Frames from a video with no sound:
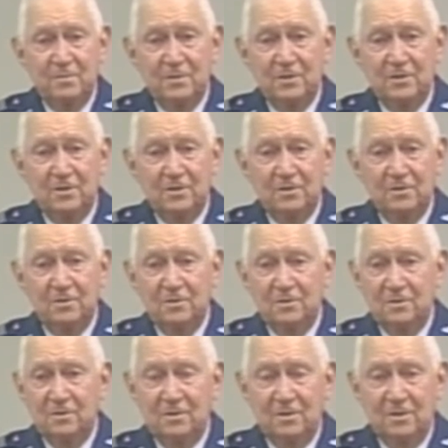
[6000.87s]

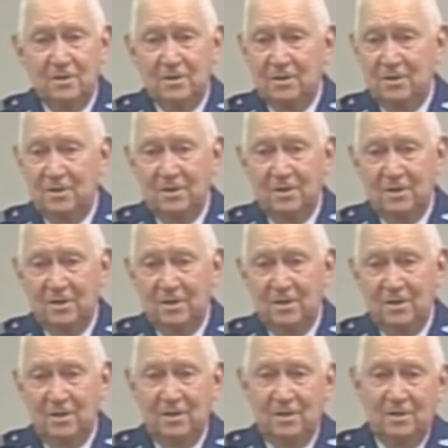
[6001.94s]
uh,
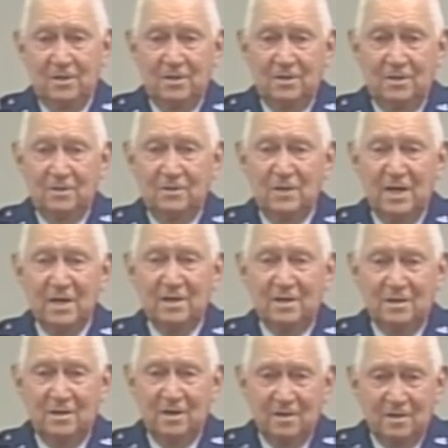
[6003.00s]
it had
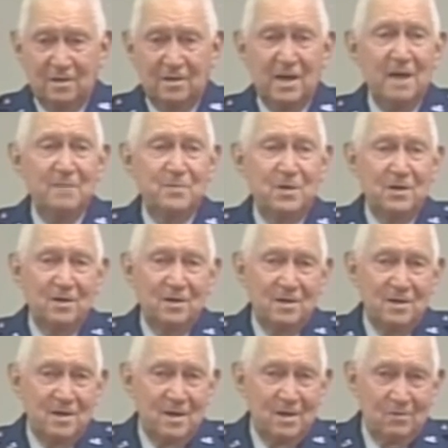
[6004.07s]
a, a, captain,
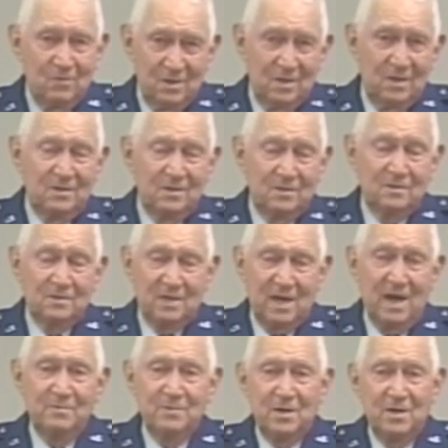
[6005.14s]
well, he, was a
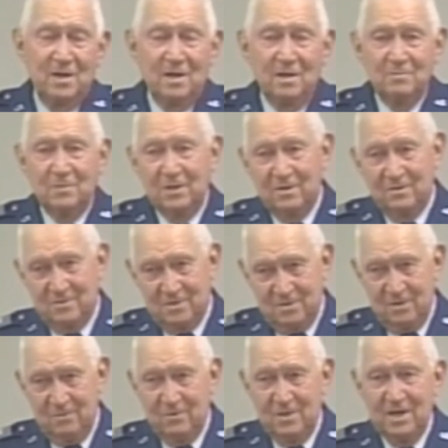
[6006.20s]
captain then, but he, was,
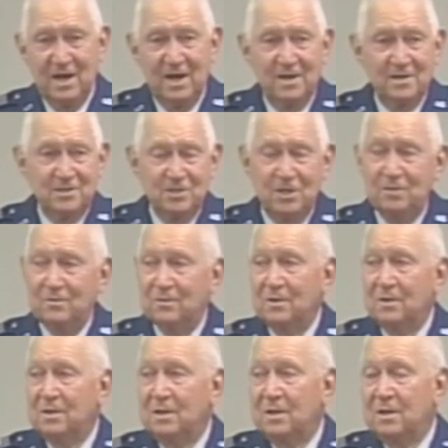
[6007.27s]
he retired a general.
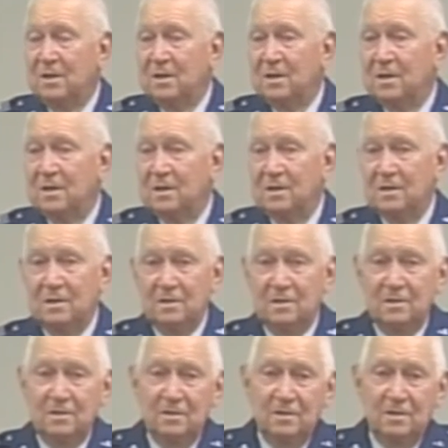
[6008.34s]

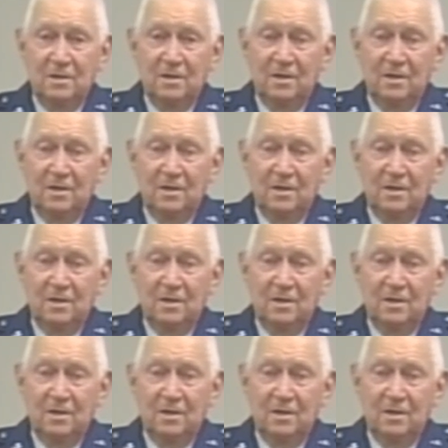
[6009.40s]
Uh,